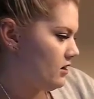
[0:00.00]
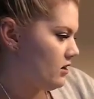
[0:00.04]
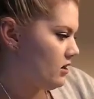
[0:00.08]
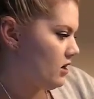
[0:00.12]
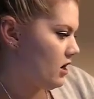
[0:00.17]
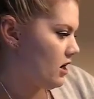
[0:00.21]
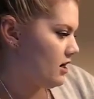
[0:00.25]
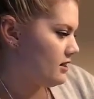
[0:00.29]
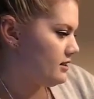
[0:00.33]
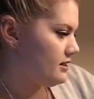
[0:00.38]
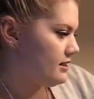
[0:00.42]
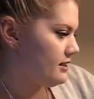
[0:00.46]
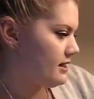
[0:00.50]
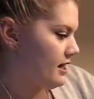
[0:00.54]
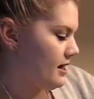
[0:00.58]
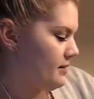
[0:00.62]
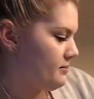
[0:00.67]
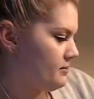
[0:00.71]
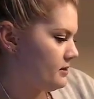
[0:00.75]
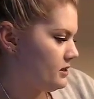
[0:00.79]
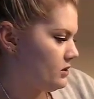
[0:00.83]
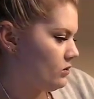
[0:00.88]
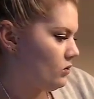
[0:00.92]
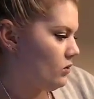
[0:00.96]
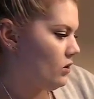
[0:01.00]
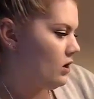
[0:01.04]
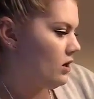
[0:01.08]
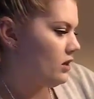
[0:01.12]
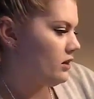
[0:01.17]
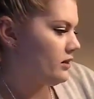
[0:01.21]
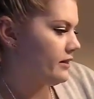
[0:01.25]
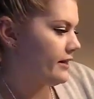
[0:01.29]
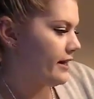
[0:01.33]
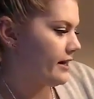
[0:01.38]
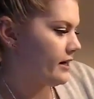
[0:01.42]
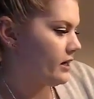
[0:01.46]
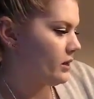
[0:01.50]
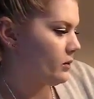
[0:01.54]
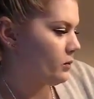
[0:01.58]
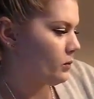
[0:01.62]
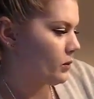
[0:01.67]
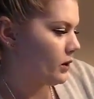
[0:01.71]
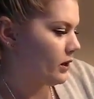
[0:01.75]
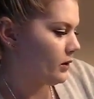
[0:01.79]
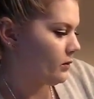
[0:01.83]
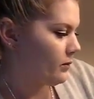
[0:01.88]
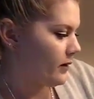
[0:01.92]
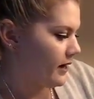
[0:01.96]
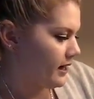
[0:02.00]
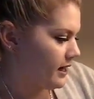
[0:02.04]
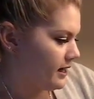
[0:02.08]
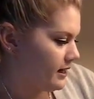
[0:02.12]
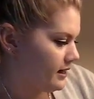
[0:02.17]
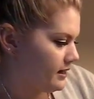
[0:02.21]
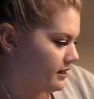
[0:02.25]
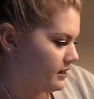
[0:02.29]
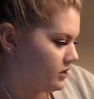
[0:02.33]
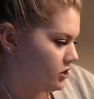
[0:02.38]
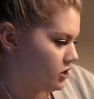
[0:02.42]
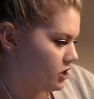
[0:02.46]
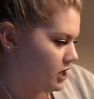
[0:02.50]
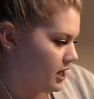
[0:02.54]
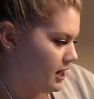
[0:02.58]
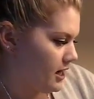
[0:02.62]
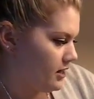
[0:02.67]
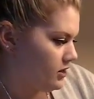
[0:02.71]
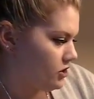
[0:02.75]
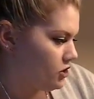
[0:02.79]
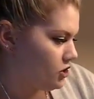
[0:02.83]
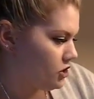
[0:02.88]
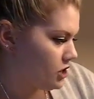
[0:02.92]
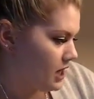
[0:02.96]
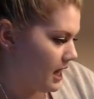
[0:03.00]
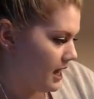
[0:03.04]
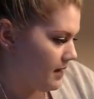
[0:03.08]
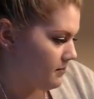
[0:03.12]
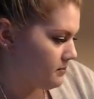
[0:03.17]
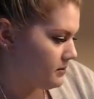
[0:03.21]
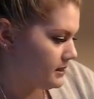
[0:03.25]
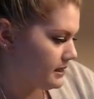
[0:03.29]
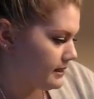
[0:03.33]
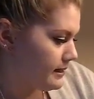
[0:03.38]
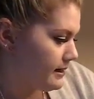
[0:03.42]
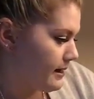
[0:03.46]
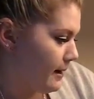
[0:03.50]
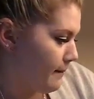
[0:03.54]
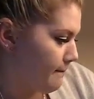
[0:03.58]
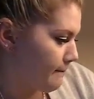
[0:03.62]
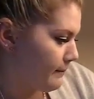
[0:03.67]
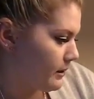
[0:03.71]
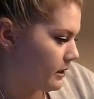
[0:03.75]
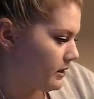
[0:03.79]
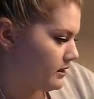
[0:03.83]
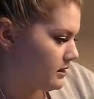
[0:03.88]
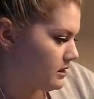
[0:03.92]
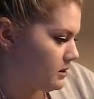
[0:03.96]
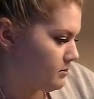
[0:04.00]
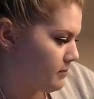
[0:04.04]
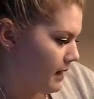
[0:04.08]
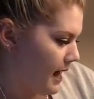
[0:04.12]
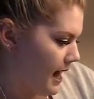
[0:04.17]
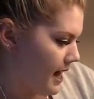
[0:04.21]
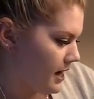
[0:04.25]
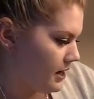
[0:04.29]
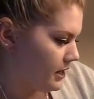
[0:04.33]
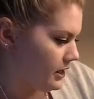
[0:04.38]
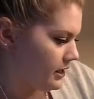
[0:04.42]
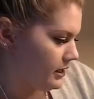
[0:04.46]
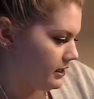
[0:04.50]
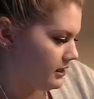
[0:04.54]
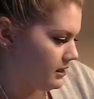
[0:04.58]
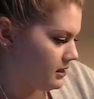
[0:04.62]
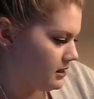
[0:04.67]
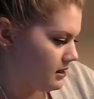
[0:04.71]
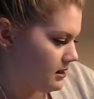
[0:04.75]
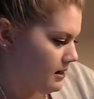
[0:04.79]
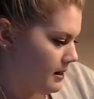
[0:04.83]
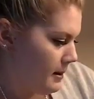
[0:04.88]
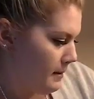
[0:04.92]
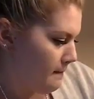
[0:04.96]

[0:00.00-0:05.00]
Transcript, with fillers: concepts, letter word recognition, shapes, numbers, patterns,